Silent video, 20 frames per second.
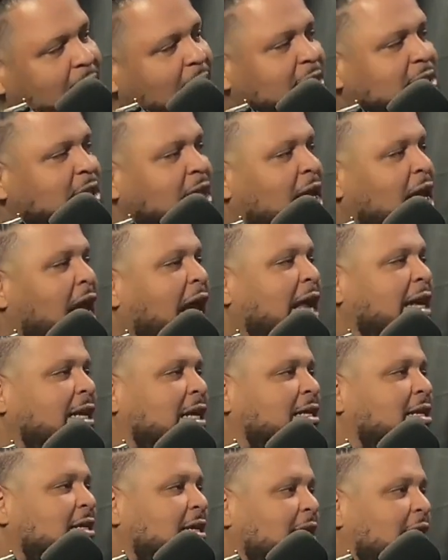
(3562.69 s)
Because at the
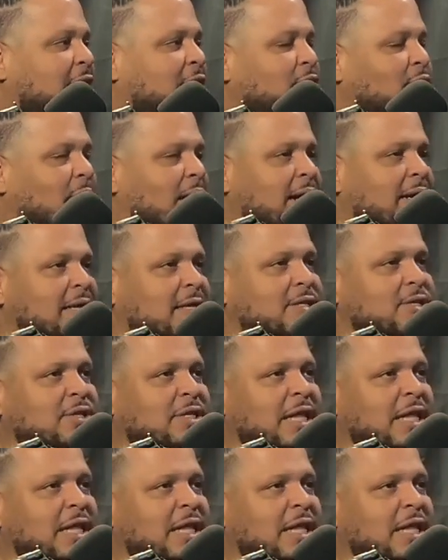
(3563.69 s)
end of the day, you know how it is.